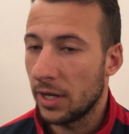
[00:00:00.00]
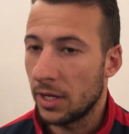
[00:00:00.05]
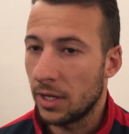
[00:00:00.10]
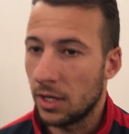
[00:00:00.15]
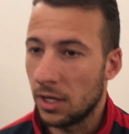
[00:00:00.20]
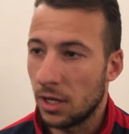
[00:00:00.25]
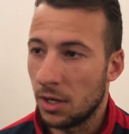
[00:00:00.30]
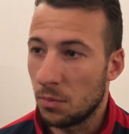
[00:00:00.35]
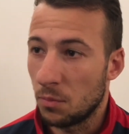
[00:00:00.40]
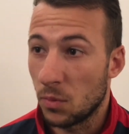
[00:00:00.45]

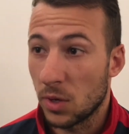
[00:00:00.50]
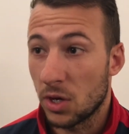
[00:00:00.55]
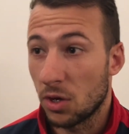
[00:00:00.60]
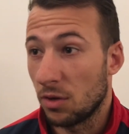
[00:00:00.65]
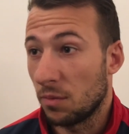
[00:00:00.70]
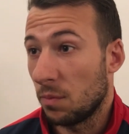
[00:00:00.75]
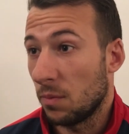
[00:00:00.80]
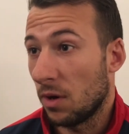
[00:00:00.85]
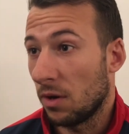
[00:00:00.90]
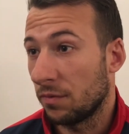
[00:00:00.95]
We could
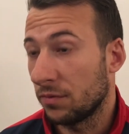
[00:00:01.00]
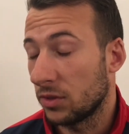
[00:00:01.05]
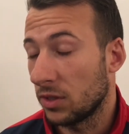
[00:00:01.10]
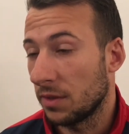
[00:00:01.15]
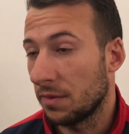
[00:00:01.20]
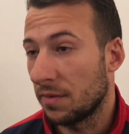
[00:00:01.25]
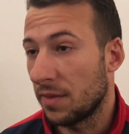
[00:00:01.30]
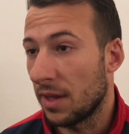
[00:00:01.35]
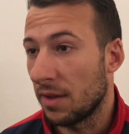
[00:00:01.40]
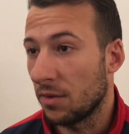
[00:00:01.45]
have, obviously
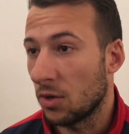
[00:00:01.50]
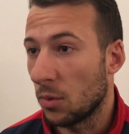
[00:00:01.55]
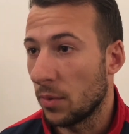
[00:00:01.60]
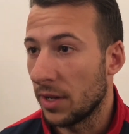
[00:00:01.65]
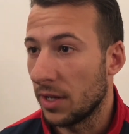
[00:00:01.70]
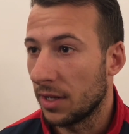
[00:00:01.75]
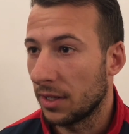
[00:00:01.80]
if they go in,